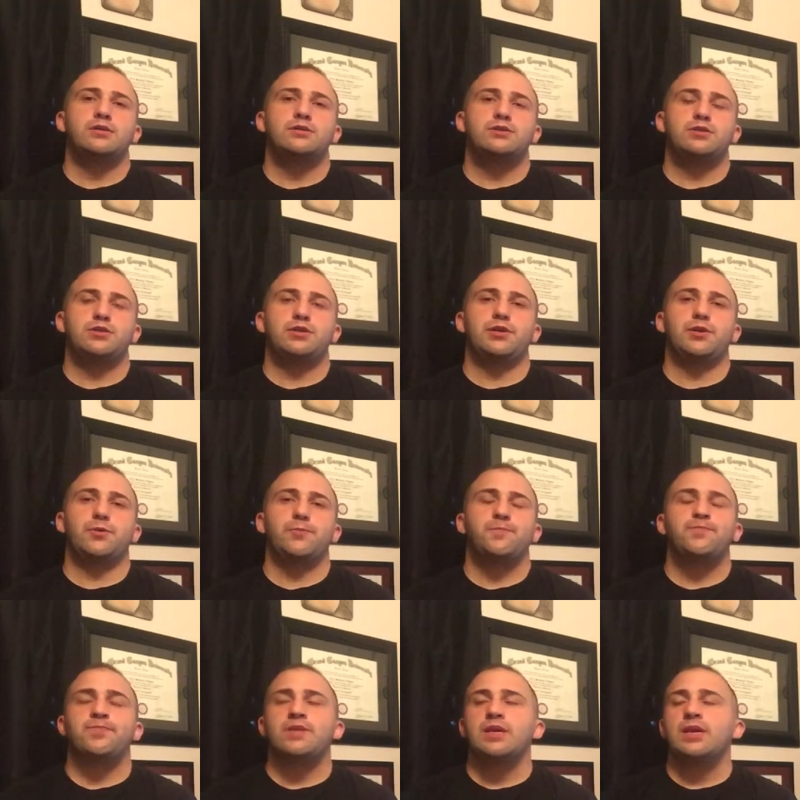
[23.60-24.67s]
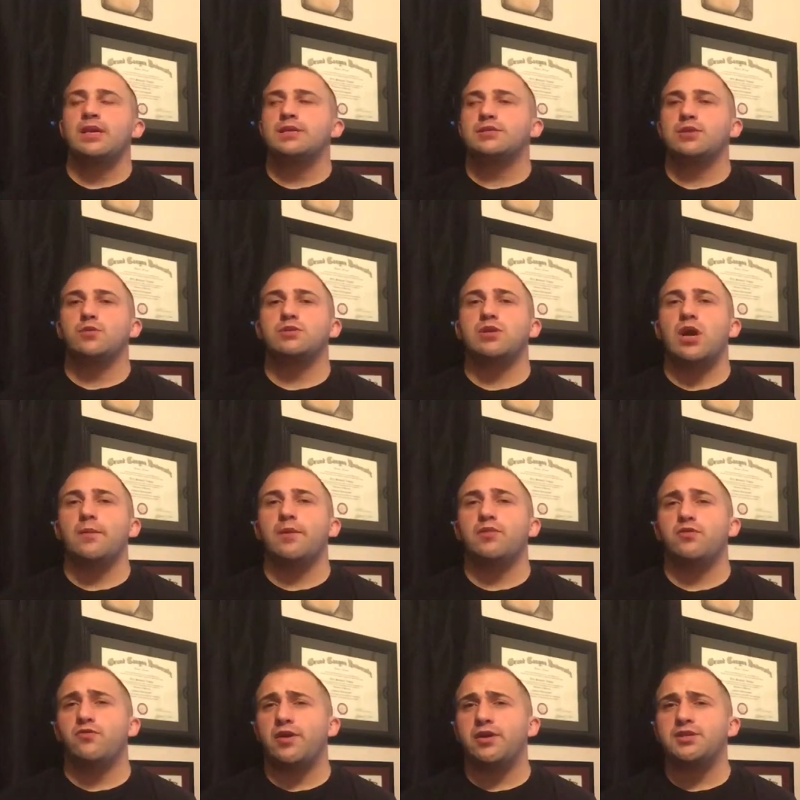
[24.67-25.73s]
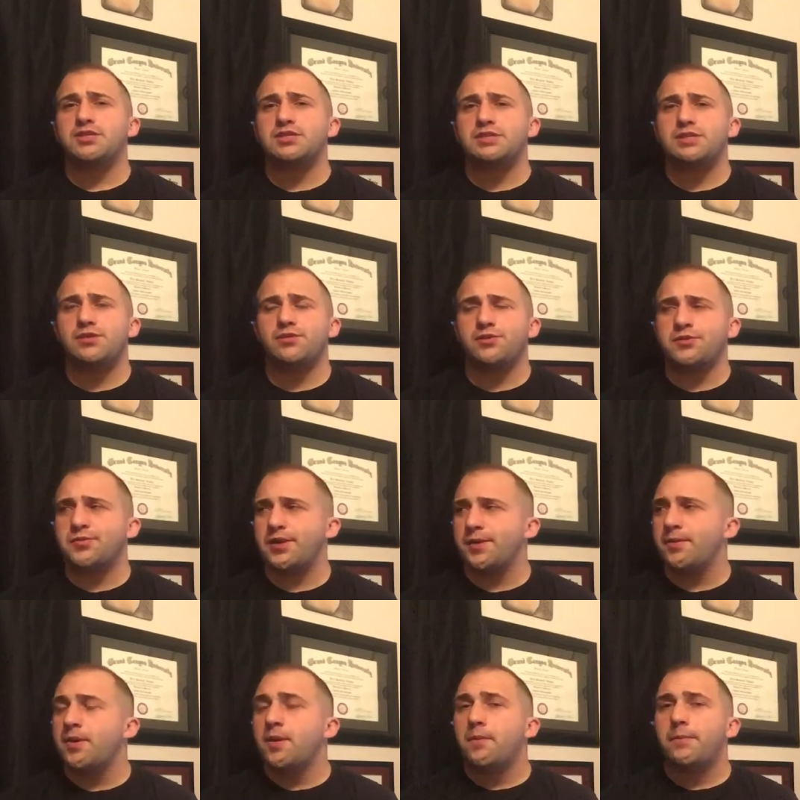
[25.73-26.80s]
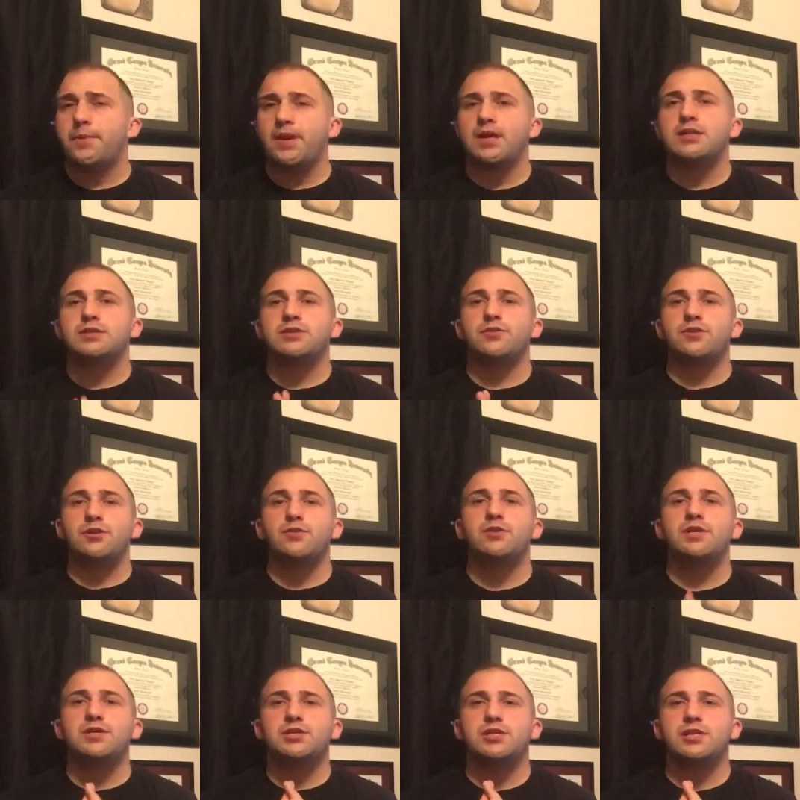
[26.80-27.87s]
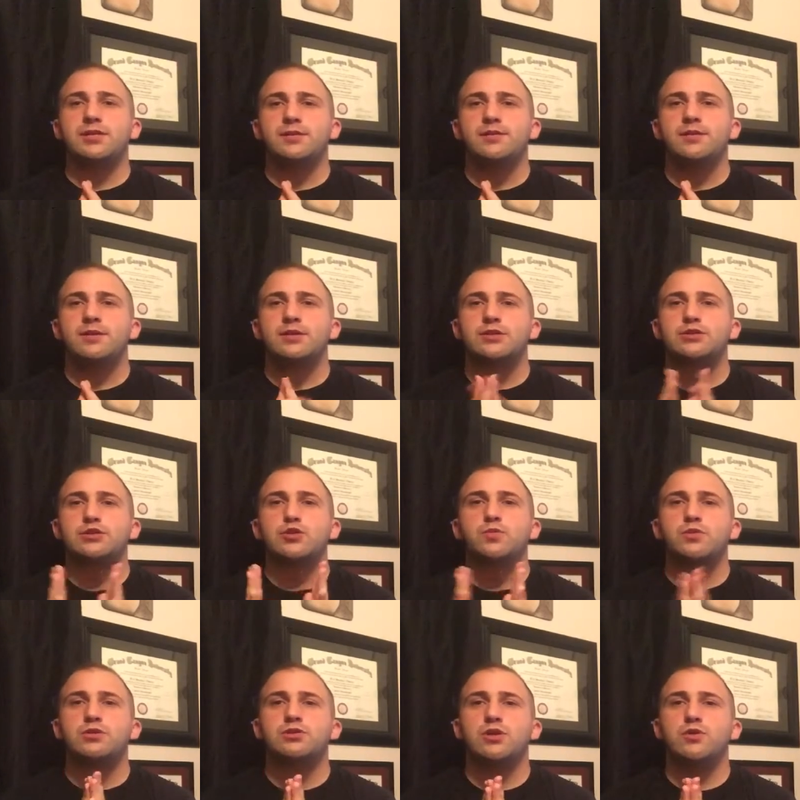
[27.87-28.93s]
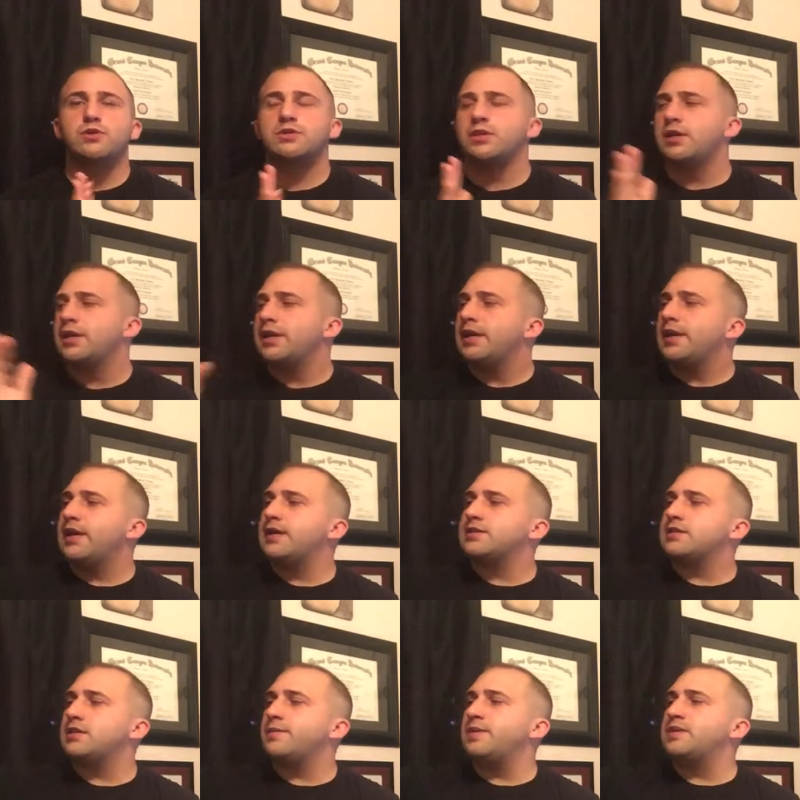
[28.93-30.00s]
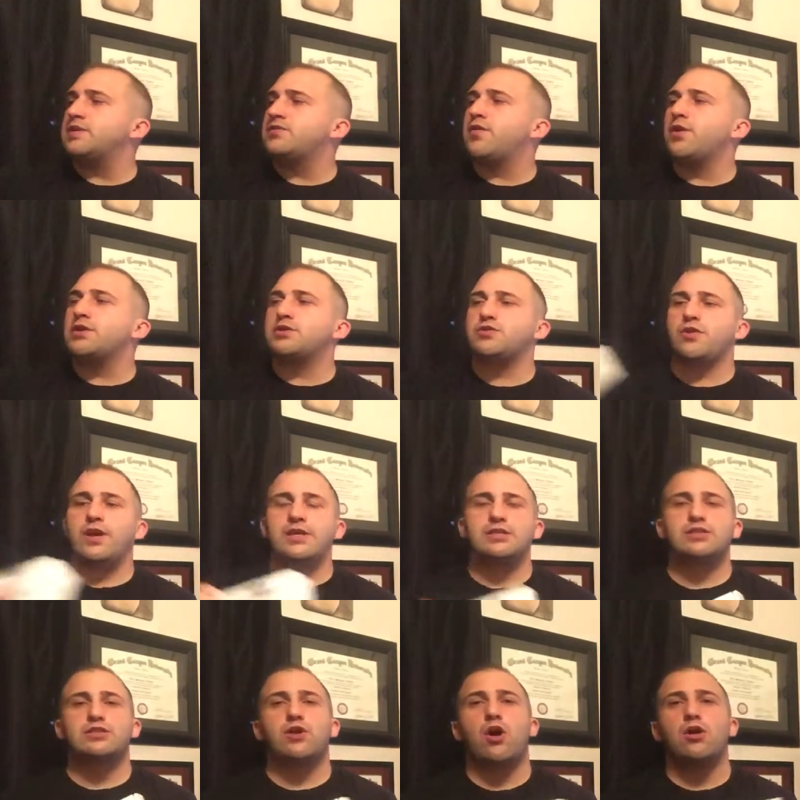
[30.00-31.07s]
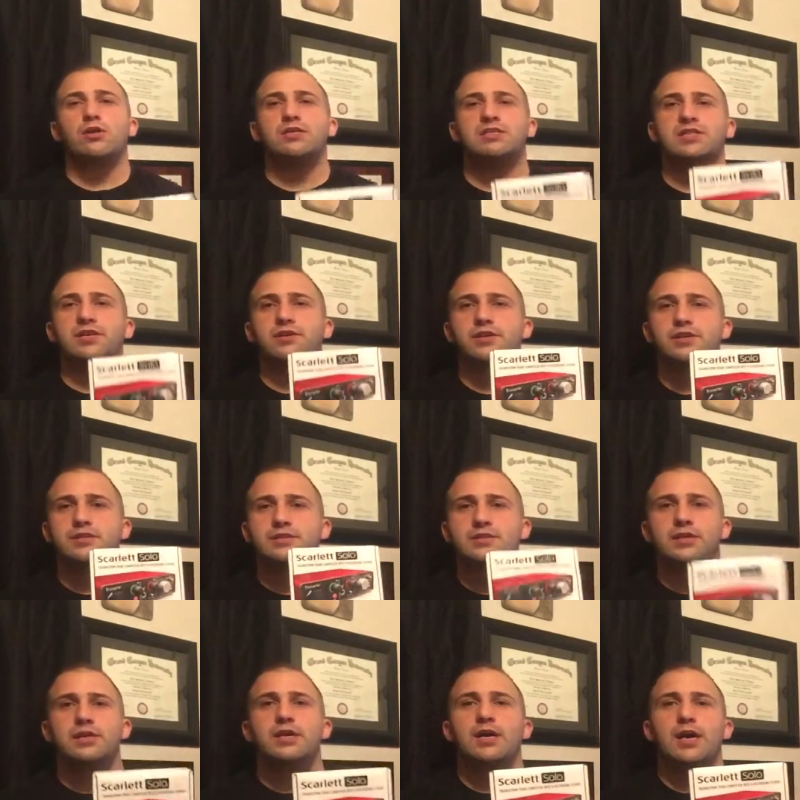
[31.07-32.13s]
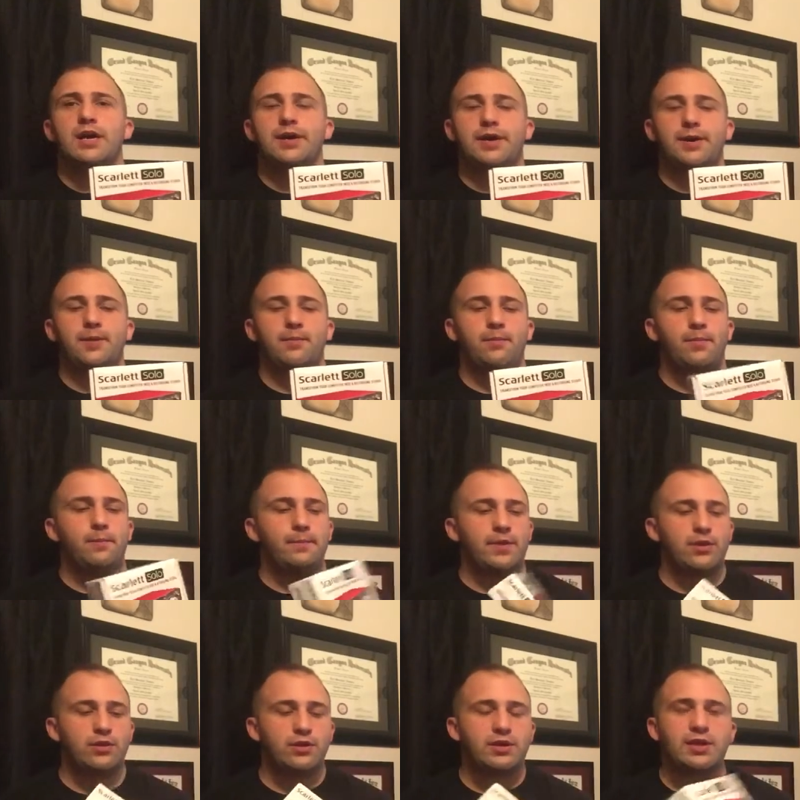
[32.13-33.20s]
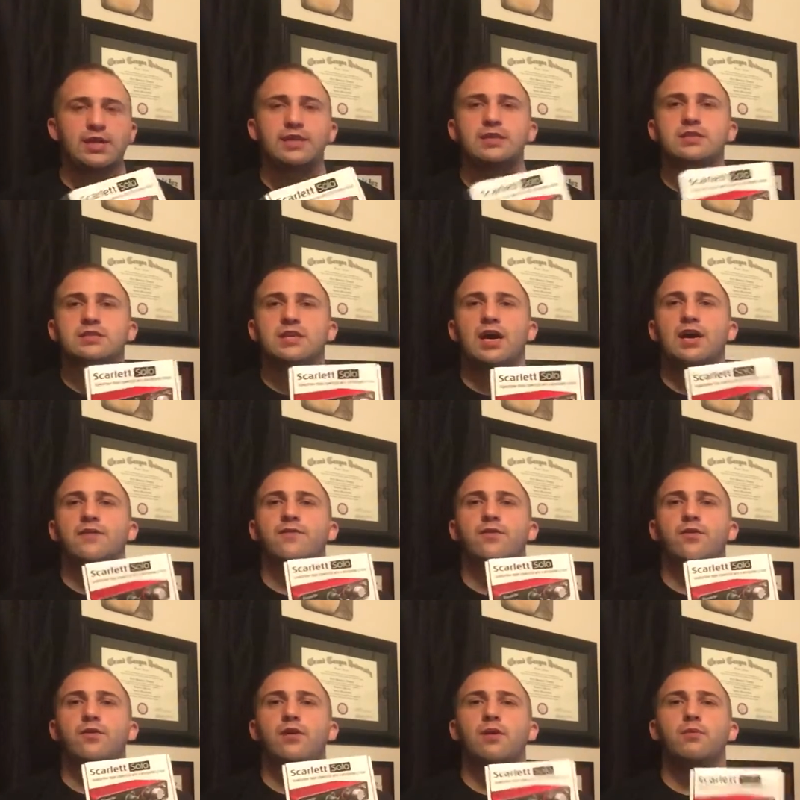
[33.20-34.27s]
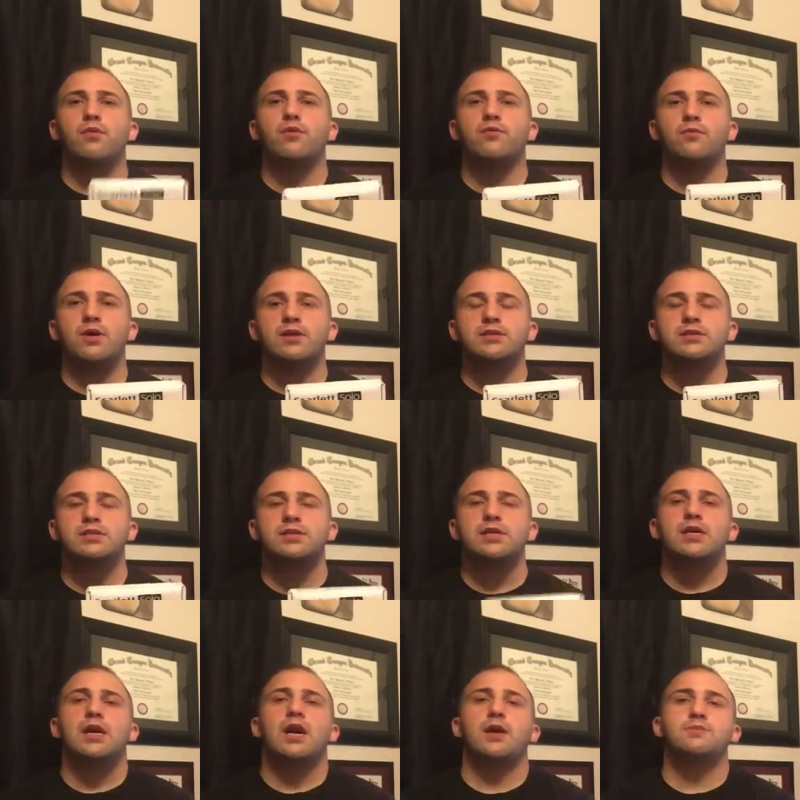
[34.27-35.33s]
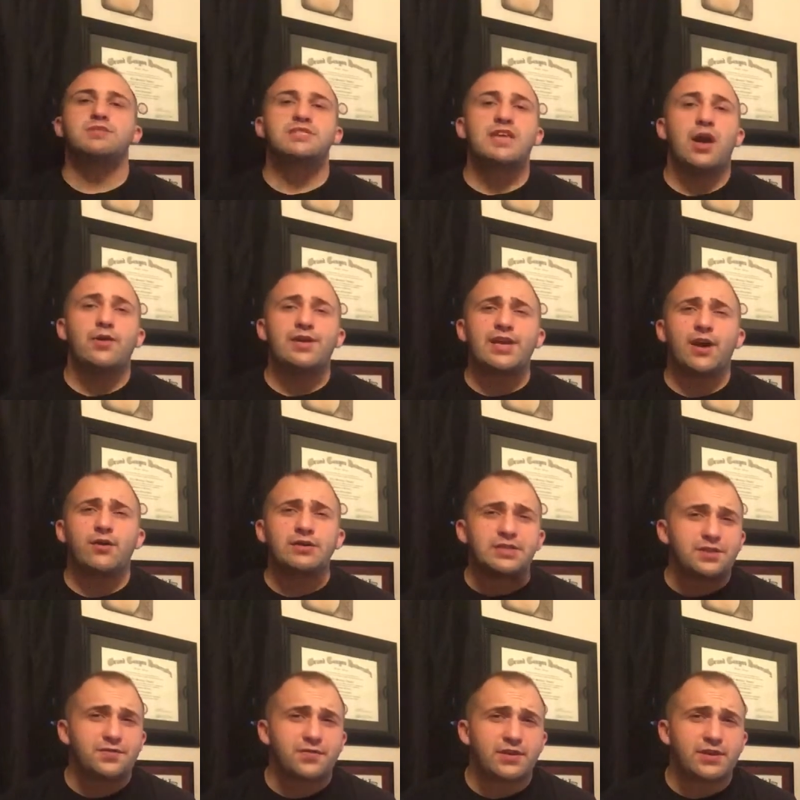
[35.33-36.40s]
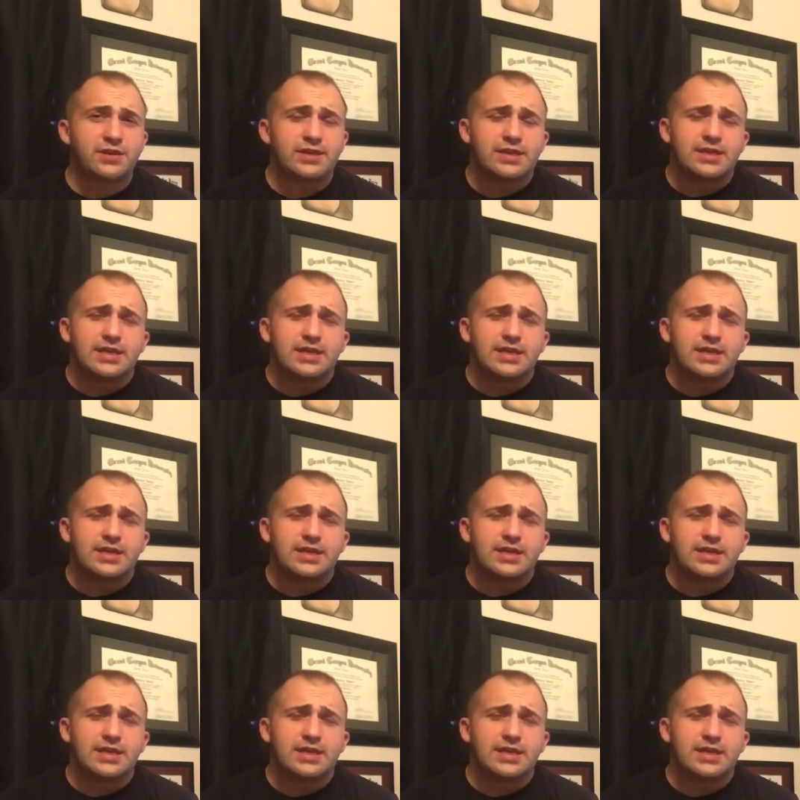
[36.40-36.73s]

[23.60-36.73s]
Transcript: studio? So we'll talk about those variations here in a little bit. But so the new addition, super stoked, is going to be this Focusrite Scarlett series. Been looking at this guy for a number of months, scouting out different